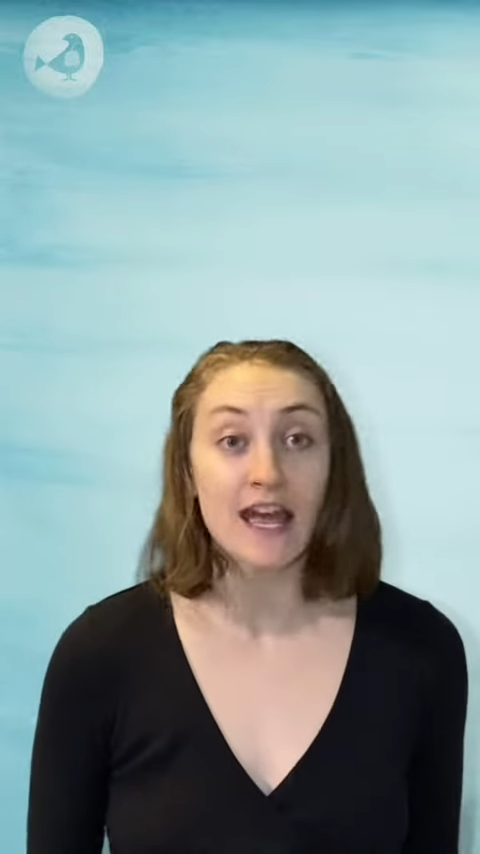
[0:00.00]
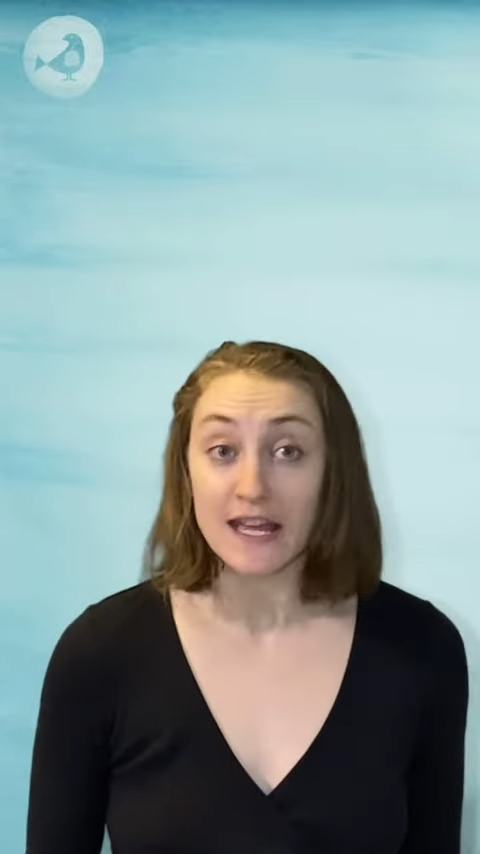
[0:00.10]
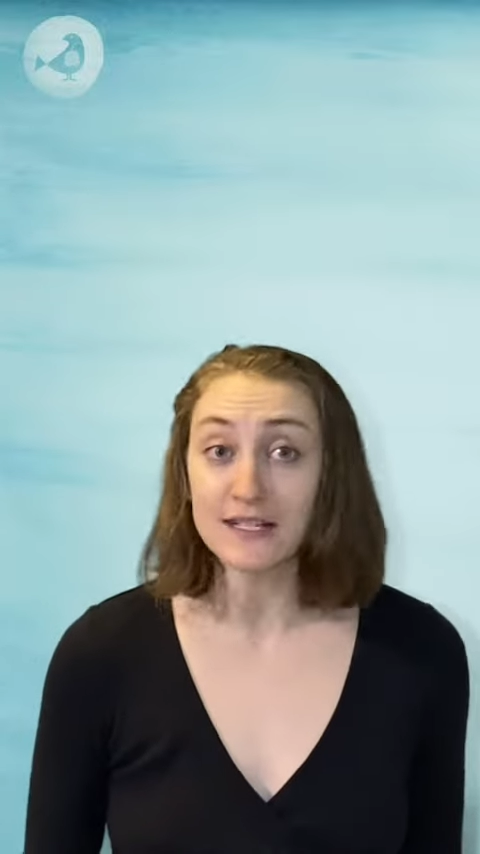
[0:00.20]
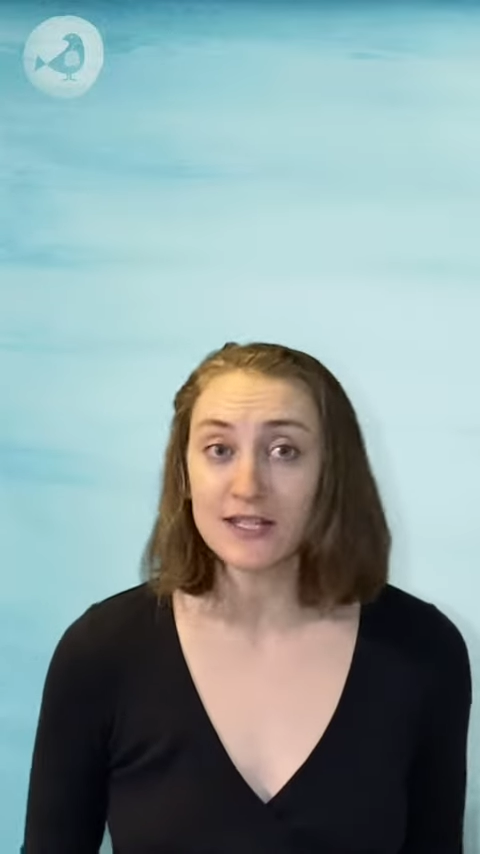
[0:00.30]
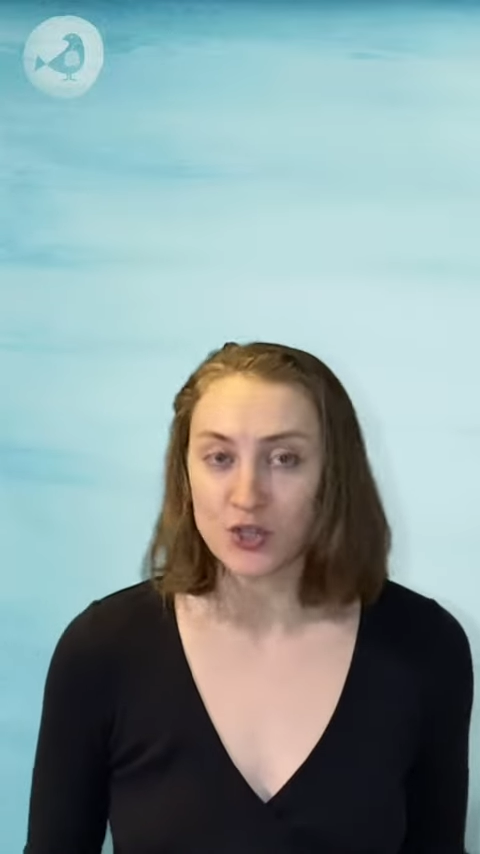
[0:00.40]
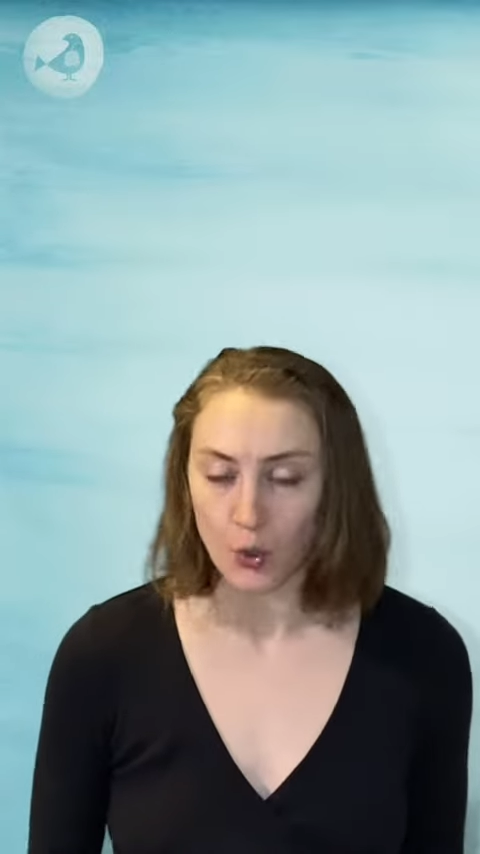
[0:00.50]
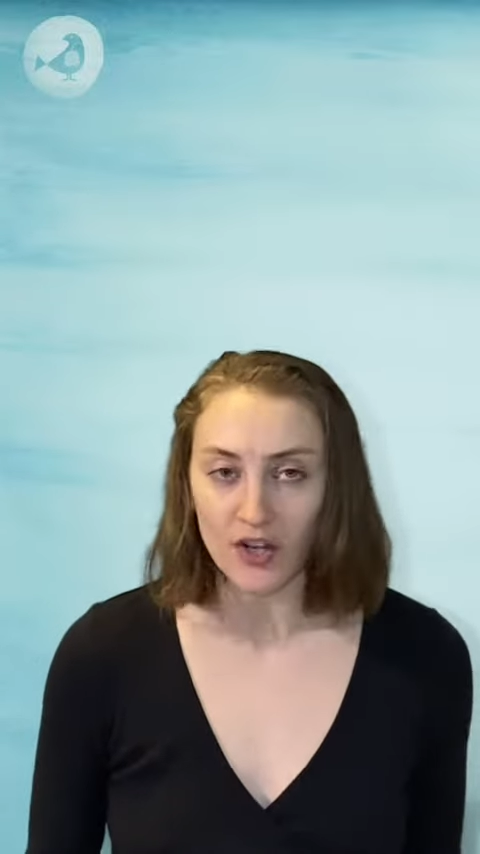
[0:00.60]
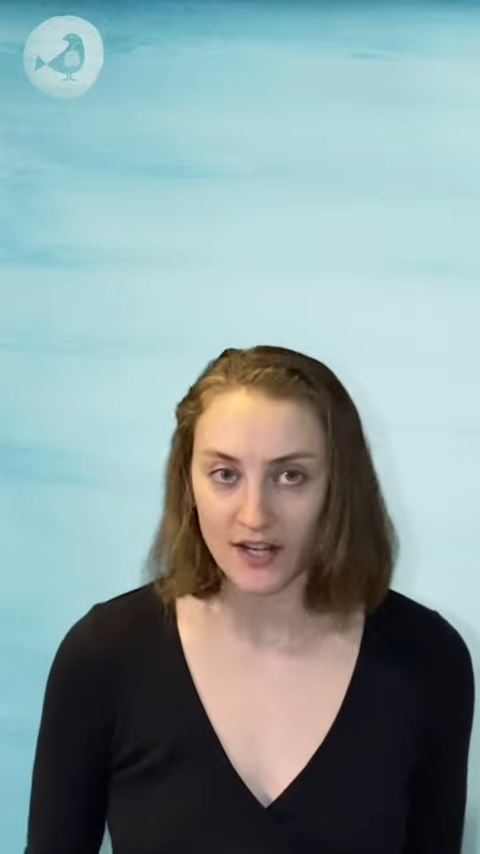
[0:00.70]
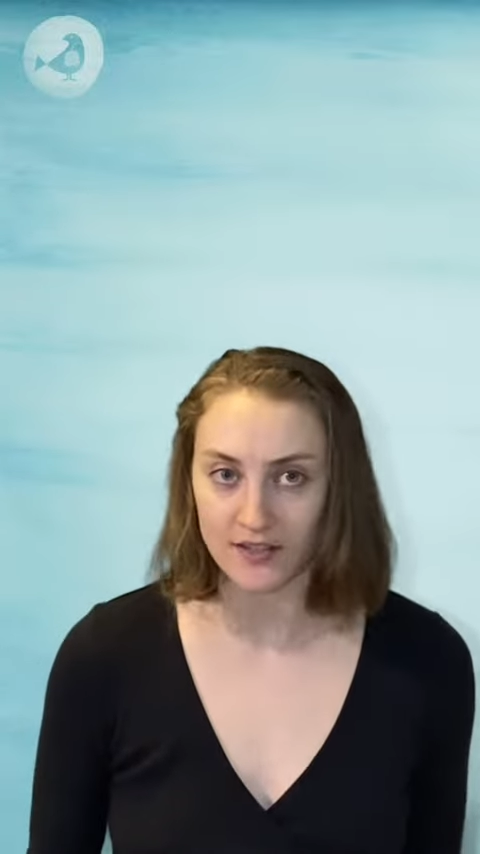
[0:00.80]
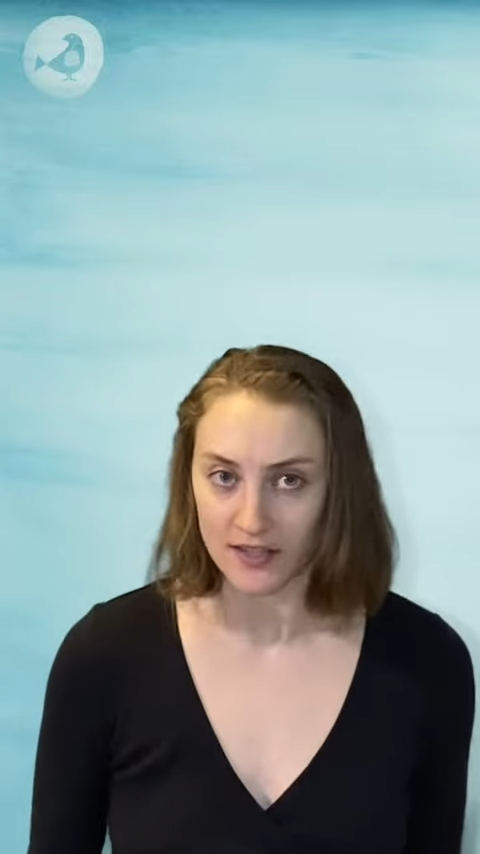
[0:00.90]

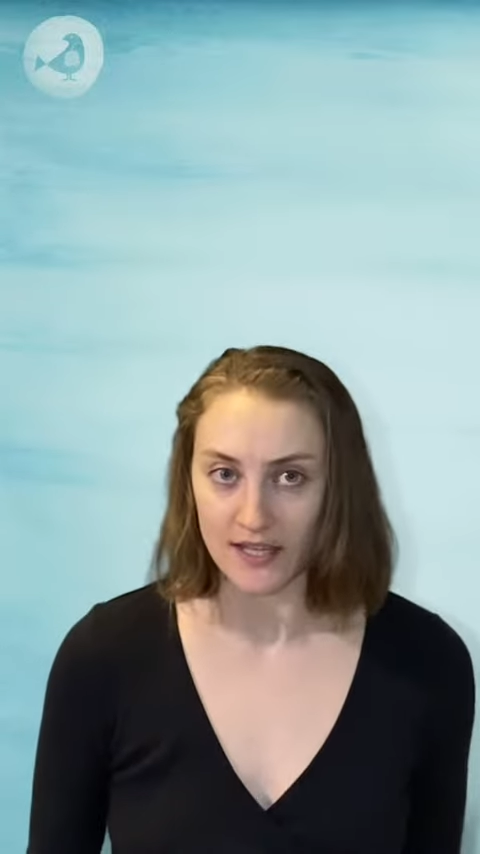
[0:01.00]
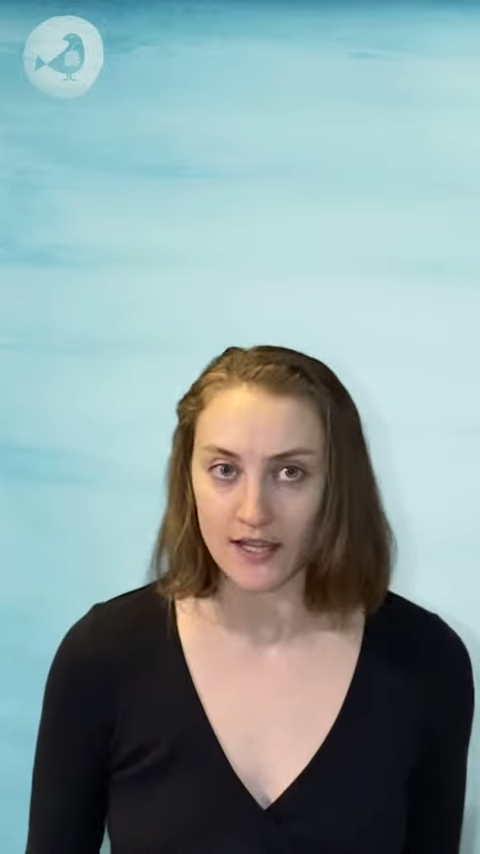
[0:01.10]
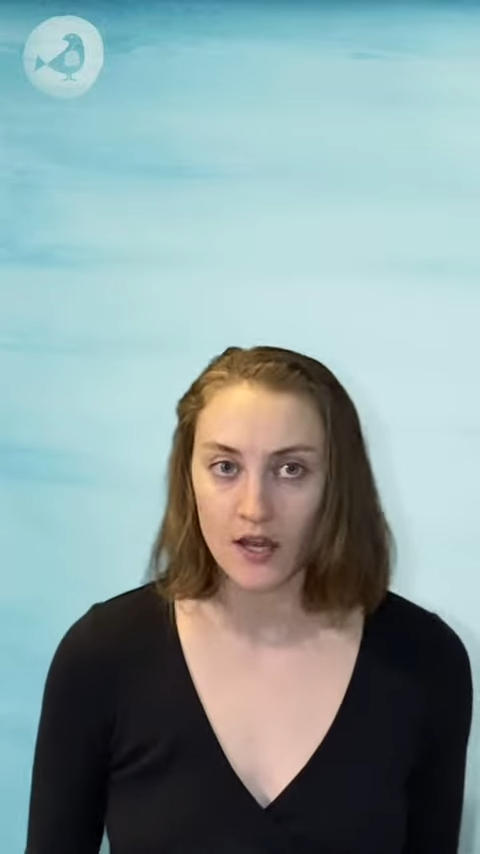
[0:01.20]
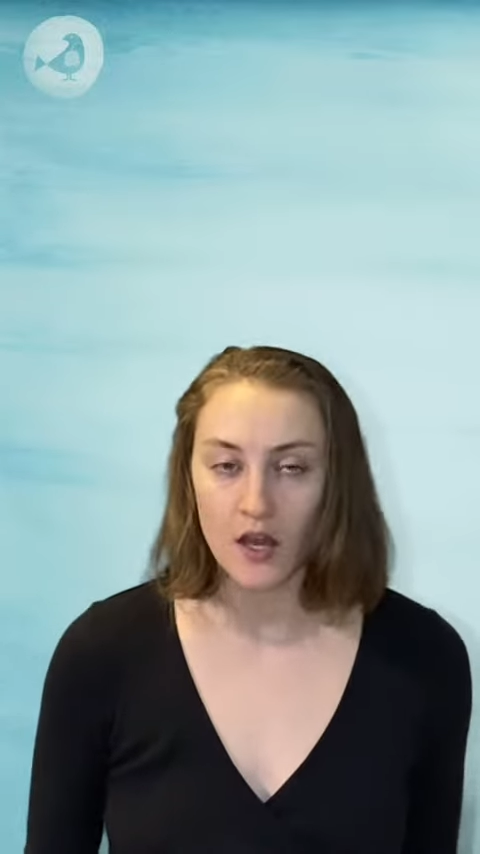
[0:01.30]
historically,